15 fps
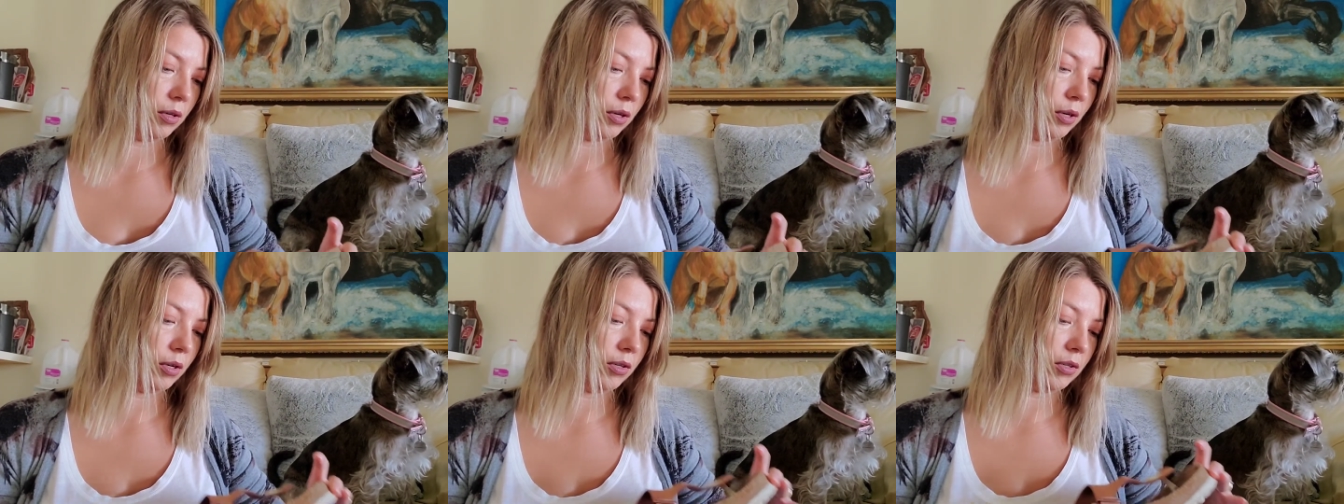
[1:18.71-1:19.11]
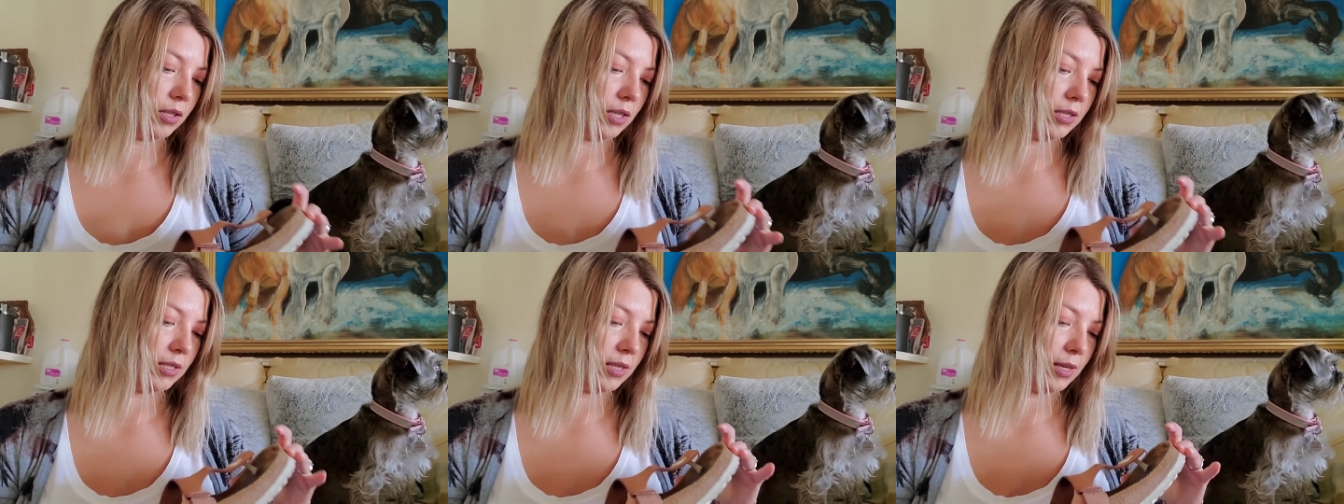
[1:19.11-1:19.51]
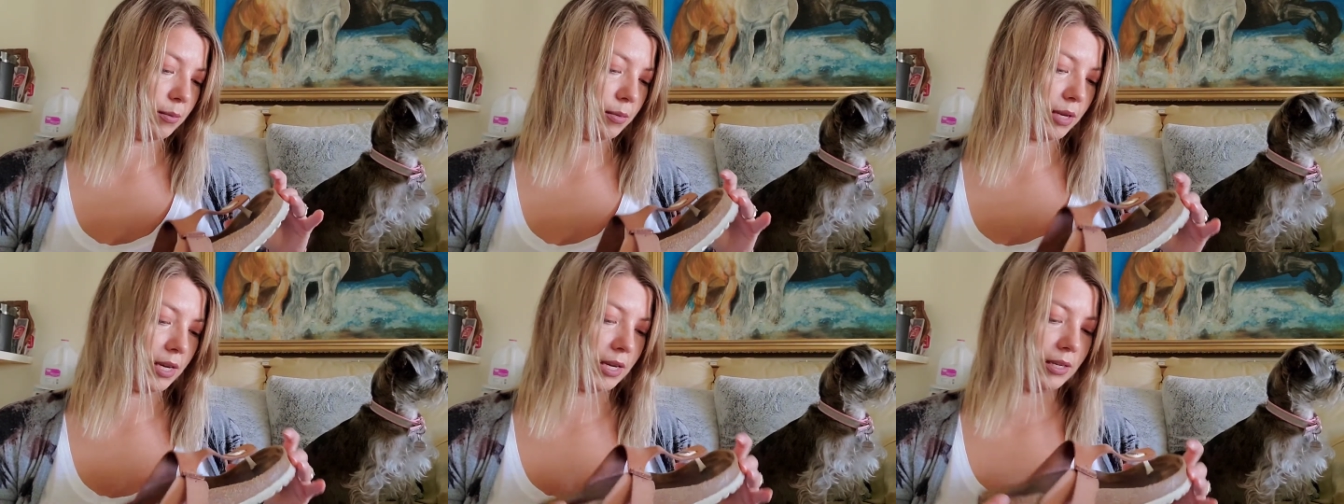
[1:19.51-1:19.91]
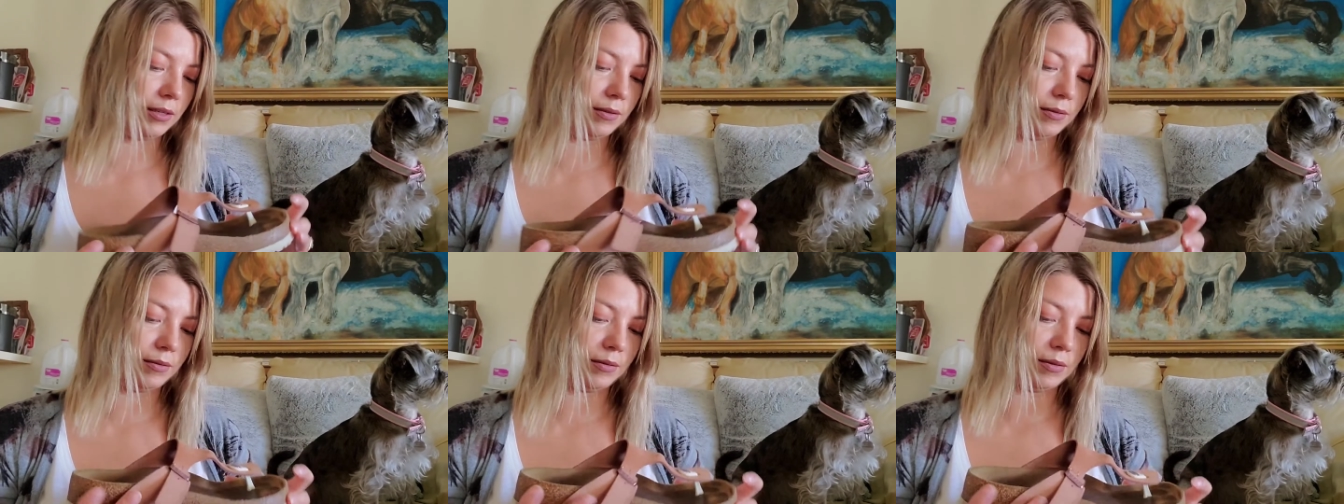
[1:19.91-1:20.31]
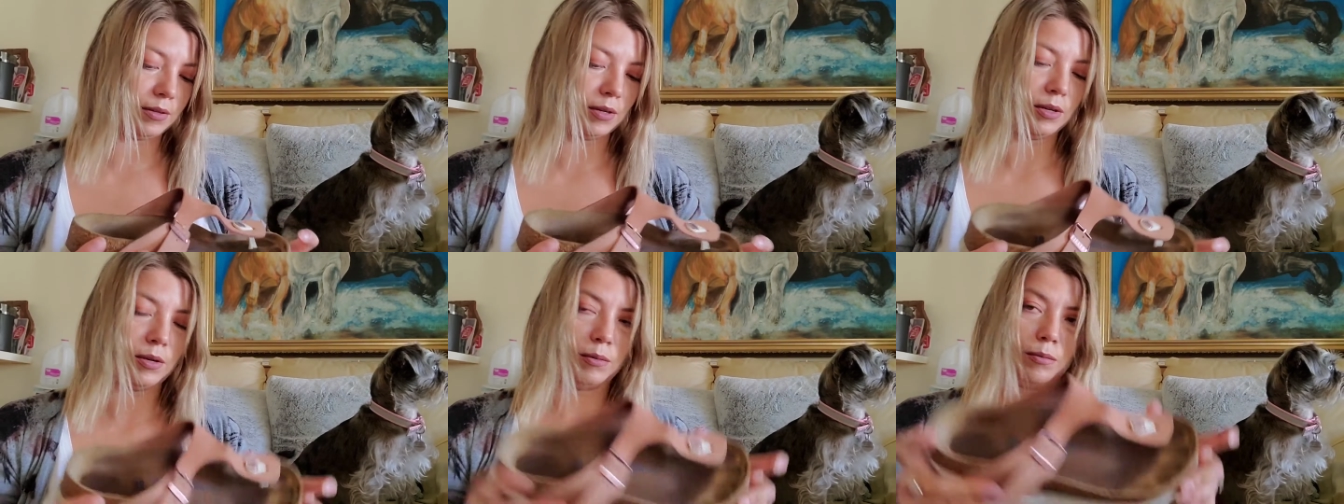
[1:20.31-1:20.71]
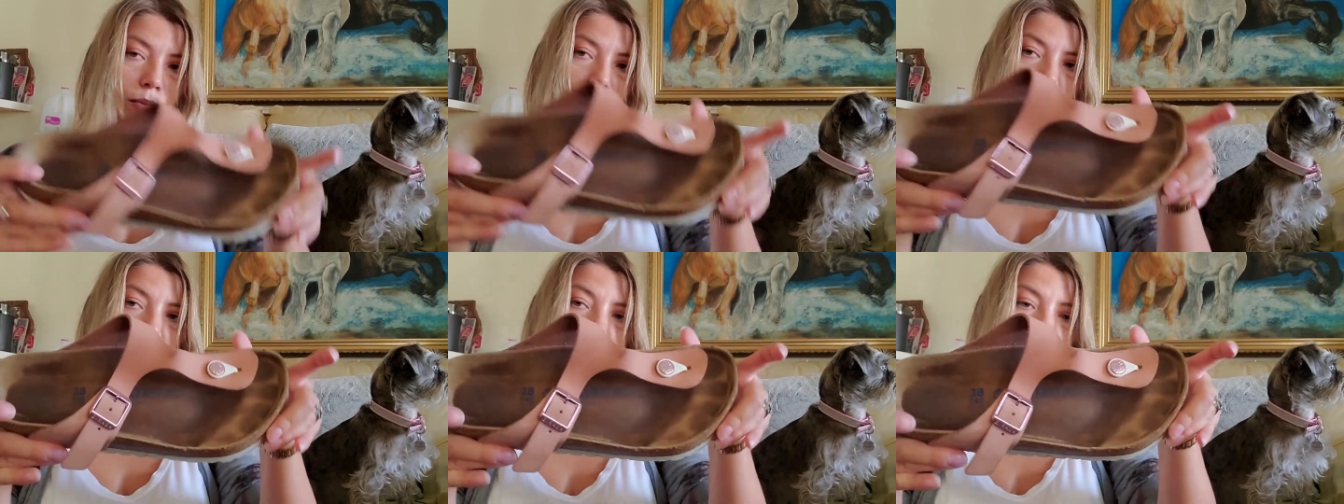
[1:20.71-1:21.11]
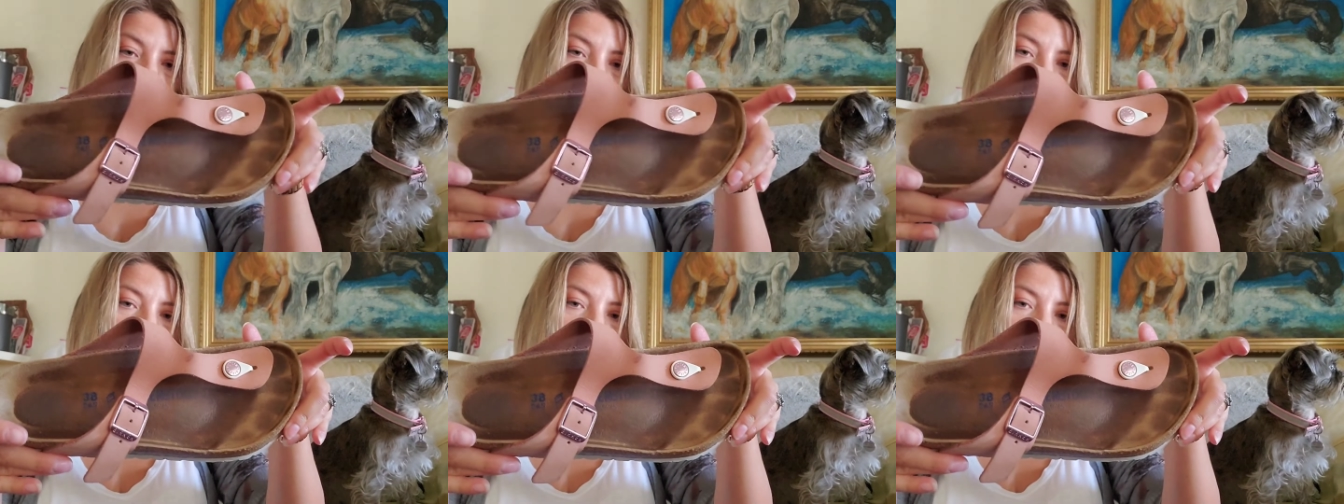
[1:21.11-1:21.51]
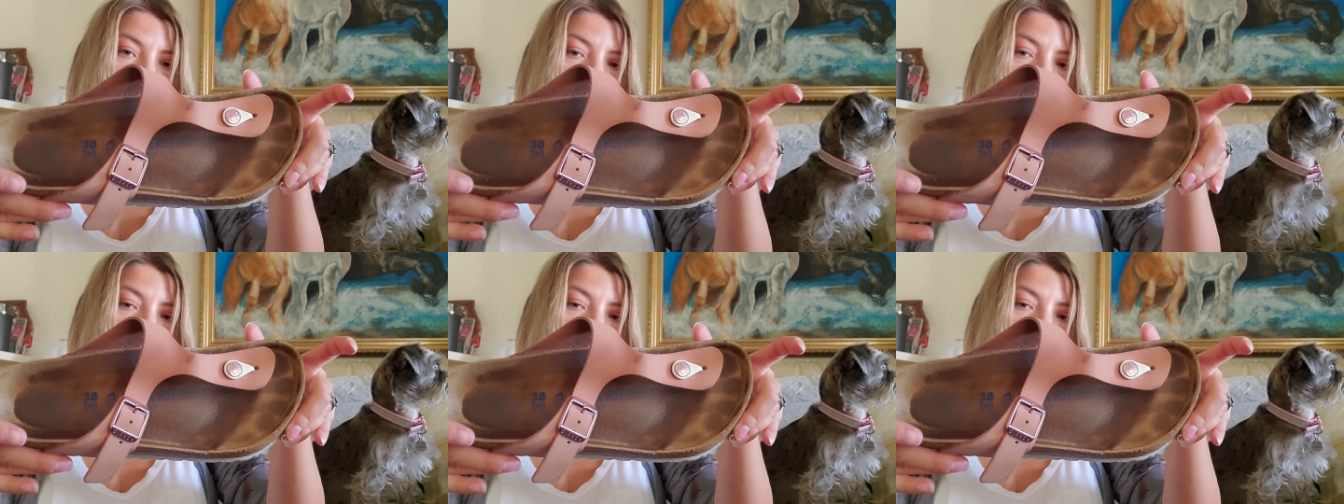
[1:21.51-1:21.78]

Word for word: Oh, that's not bad. Birkenstock.